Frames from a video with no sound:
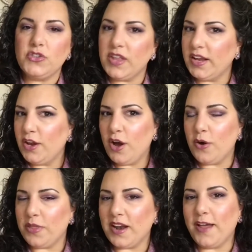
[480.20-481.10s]
do they
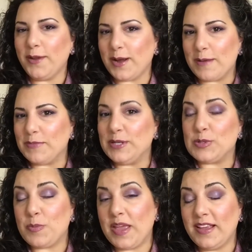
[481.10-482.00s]
know that other
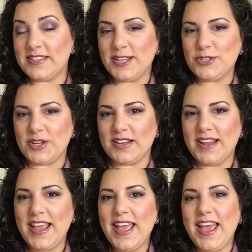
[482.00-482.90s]
companies are paying attention,
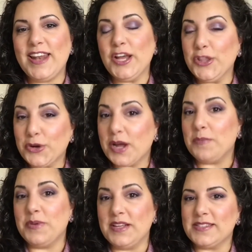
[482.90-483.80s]
and other
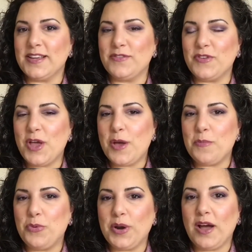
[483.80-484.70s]
companies have
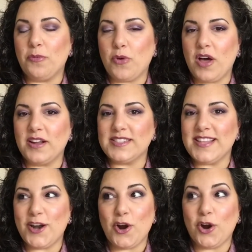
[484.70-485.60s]
put out products
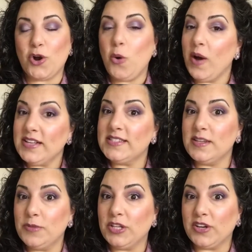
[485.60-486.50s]
that are quite
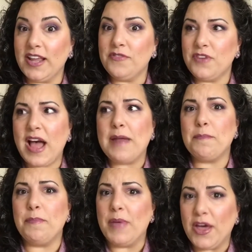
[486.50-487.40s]
similar, if
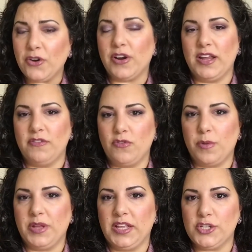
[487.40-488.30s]
not better in
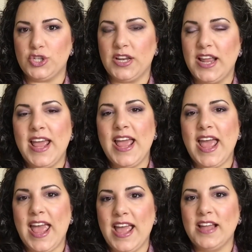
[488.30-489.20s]
formulation
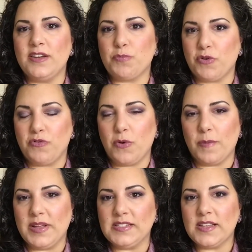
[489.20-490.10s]
and
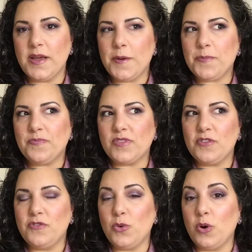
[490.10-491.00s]
performance,
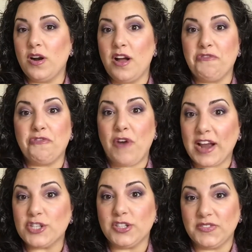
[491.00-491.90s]
for a
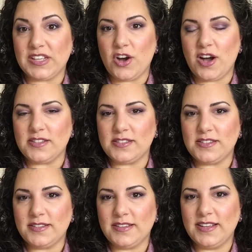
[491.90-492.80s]
fraction of the cost.